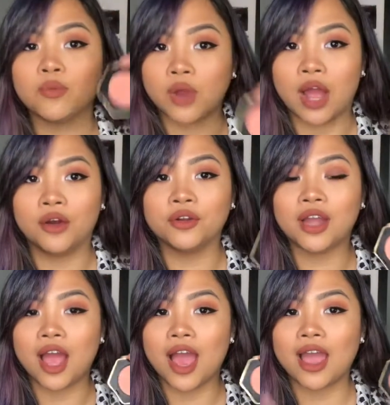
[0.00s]
Brown.
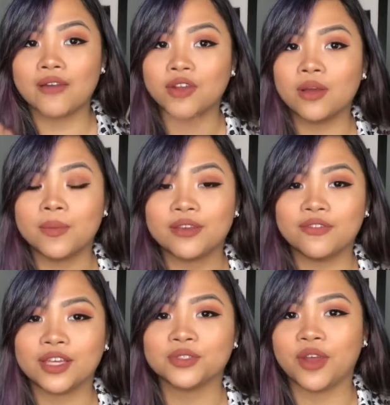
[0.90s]
I have it on my
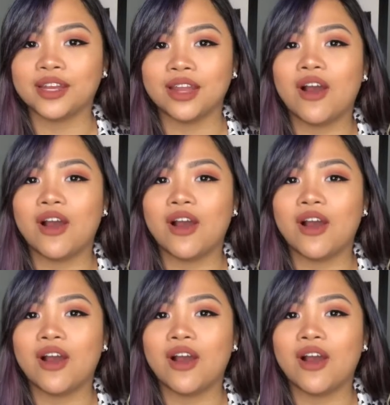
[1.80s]
face right now.